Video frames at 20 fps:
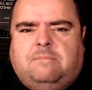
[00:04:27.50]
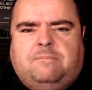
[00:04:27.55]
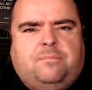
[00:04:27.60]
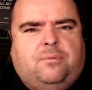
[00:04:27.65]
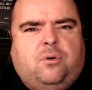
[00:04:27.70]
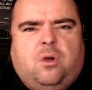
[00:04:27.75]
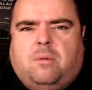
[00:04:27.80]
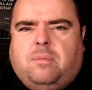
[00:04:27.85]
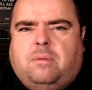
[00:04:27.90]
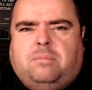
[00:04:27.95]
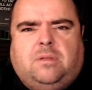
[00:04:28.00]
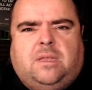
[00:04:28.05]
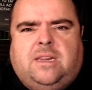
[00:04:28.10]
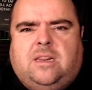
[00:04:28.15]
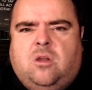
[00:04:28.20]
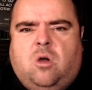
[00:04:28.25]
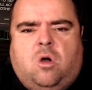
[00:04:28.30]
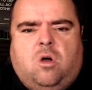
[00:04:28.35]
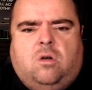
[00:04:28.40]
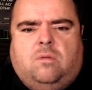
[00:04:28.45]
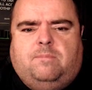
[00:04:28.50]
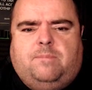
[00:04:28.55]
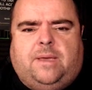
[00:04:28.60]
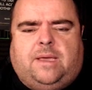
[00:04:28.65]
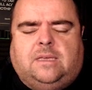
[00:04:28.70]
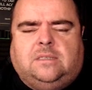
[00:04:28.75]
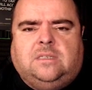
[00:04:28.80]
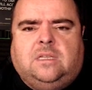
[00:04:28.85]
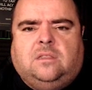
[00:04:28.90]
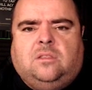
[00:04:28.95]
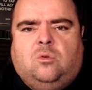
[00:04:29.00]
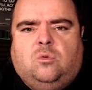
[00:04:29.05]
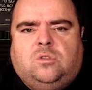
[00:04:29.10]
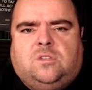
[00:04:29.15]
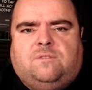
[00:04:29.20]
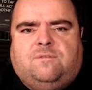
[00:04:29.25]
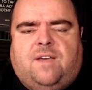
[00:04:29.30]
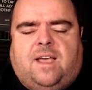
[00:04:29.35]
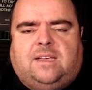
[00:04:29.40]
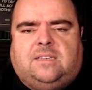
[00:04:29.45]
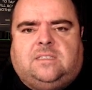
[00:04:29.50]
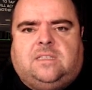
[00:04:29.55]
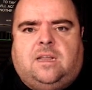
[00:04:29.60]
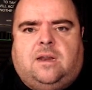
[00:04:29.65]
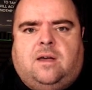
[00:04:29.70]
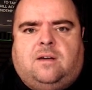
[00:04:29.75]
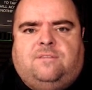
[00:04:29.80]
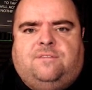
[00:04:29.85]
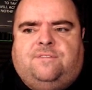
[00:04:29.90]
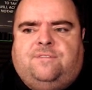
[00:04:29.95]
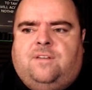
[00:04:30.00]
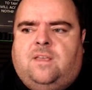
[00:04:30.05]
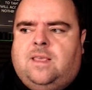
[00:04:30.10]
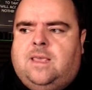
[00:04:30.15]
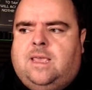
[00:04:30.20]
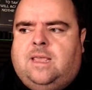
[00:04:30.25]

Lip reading: Probably not, because it loads fast enough.